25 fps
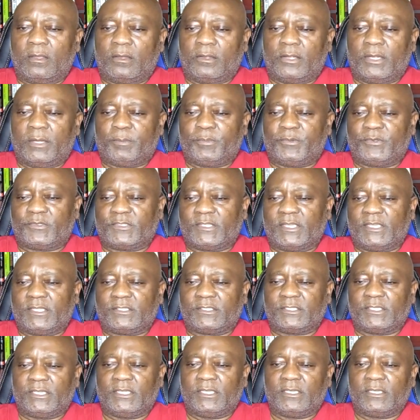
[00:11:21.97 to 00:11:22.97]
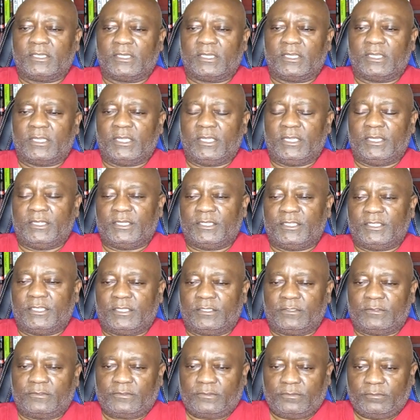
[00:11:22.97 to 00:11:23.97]
representing
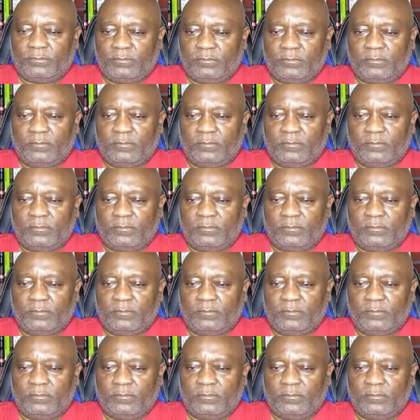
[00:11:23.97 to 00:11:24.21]
indigents,